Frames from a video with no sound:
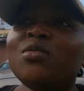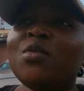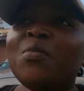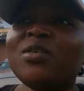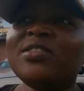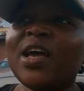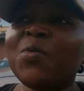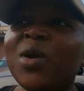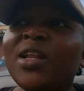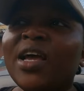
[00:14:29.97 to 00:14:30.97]
You know, most
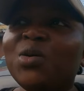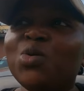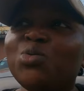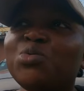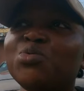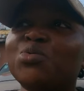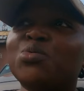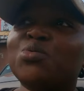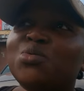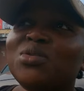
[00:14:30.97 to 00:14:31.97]
time when I go
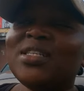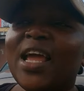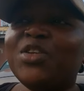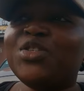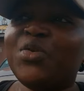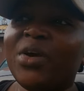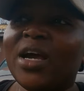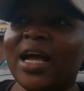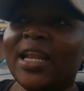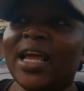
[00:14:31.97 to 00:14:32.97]
to
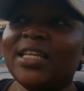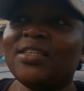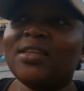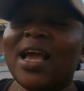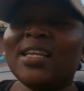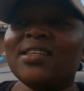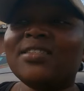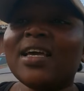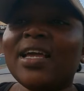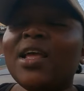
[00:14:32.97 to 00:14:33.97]
Nigeria and I, I
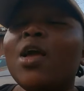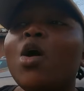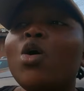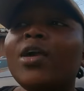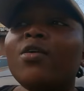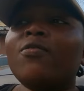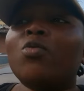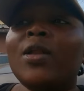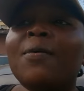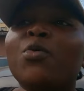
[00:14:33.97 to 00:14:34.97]
decide, okay,
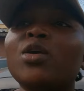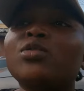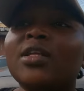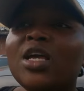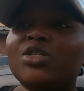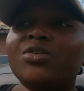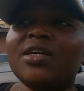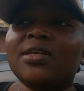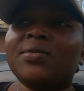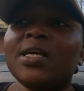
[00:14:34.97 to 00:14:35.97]
when I'm going to
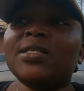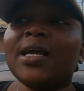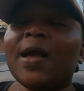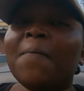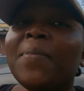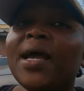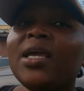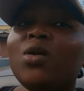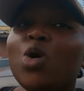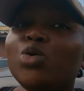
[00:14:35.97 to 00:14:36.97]
Nigeria, sometimes I can
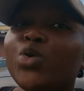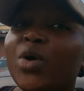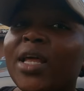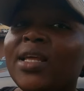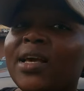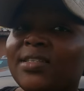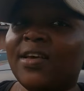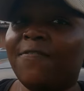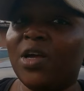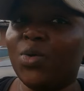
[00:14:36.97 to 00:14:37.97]
buy kondo, any
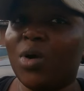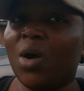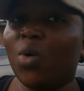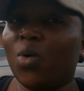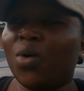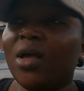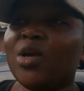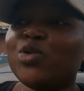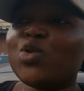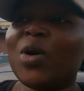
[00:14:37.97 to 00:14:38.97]
cassava to apple. Yeah.
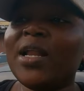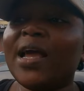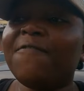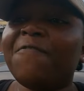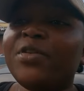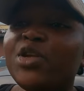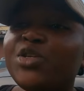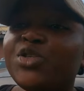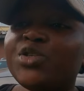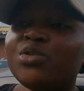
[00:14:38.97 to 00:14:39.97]
So when I
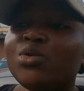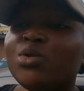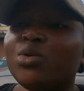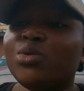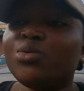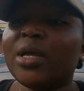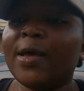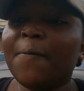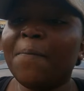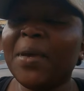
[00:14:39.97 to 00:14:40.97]
finish
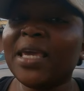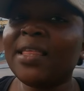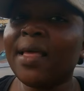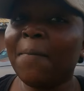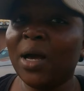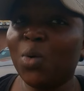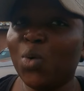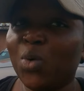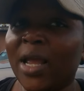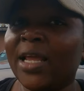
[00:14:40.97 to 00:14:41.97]
um, making the
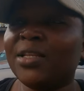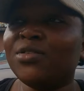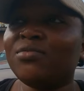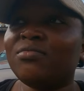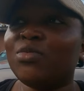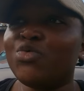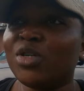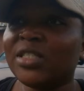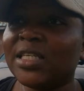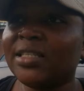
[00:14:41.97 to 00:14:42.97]
banku and
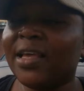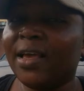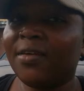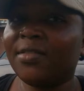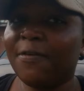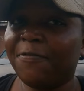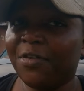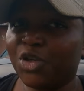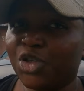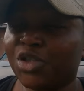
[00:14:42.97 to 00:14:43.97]
roasting the, the
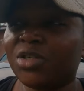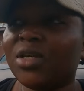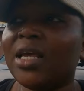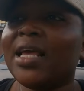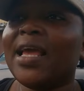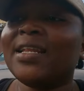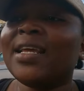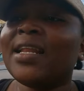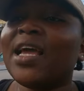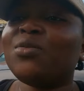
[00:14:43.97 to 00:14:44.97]
fish, fish,
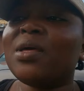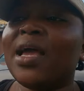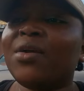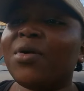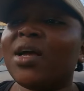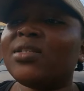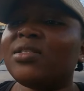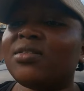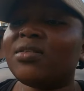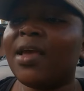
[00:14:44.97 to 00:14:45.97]
then I, I grind
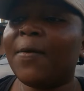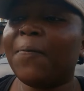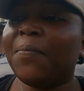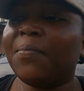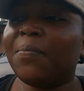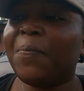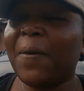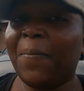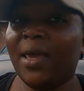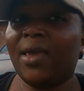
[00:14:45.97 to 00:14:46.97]
um,
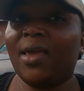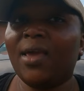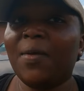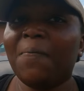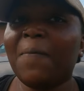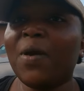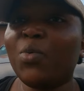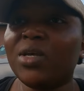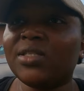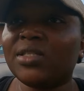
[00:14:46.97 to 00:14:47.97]
pepper, yeah.
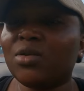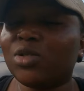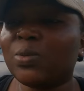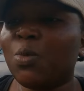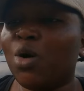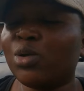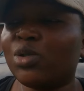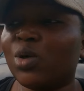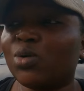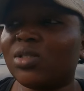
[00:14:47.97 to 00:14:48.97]
pepper with small
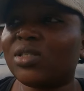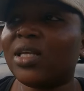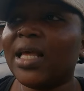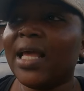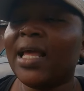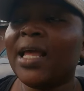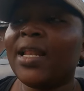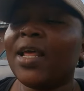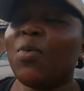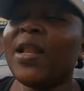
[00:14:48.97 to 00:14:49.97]
salt. Okay.
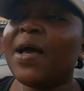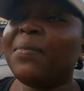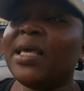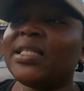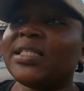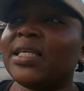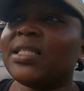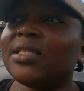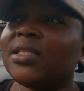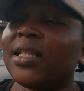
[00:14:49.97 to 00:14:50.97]
Then when I'm
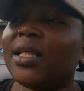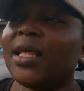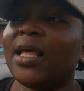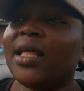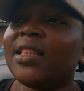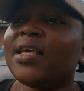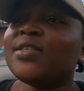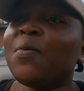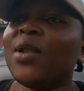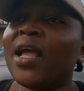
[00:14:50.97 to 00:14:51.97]
eating, then
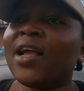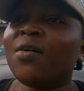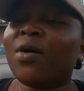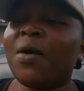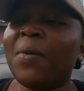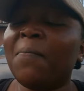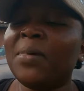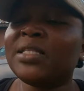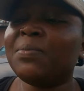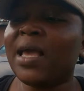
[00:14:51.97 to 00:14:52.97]
somebody can come and
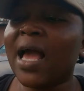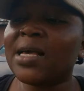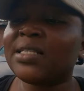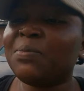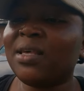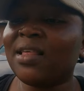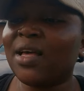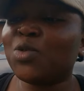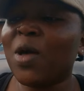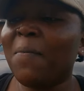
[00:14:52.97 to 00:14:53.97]
meet me and ask me
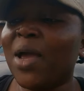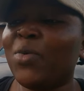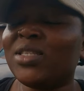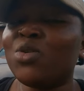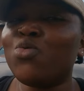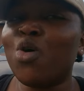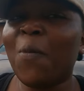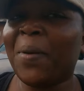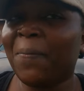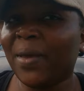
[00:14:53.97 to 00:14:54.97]
that, why am I eating
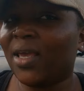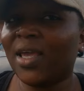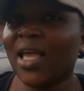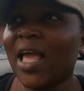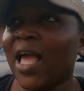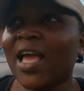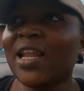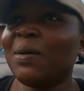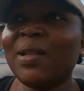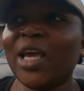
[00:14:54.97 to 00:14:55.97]
raw pepper?
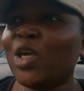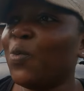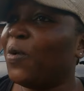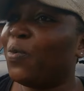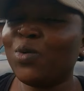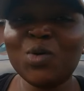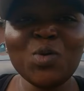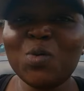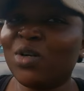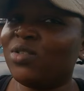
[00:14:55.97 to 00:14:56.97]
And I'm like, you people
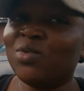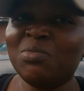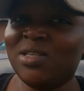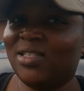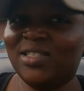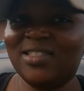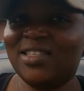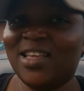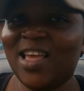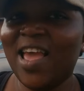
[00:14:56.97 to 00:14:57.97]
don't know what you're missing.
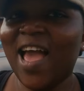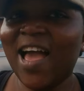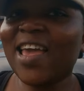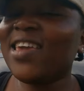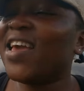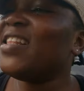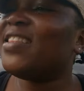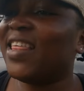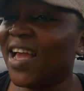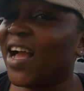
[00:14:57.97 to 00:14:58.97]
I hate
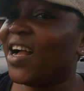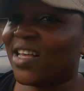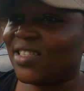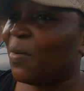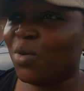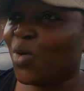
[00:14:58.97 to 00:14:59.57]
the ankasa.